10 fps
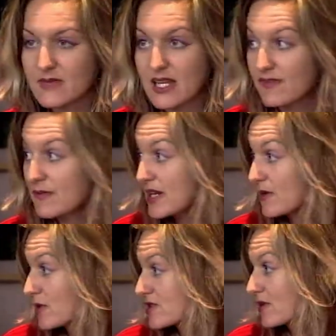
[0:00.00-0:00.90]
And if money
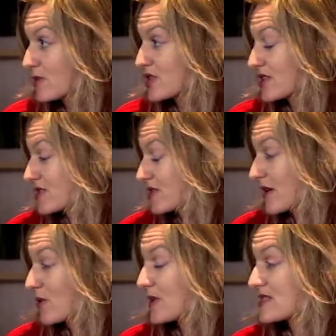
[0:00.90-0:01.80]
was no object, I'd do
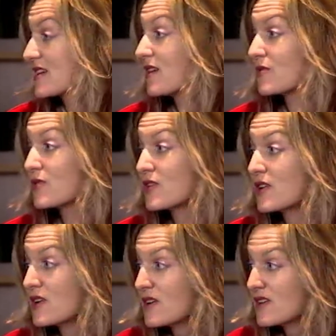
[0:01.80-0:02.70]
that all myself.
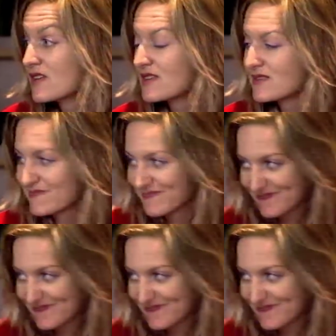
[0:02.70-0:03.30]
Right.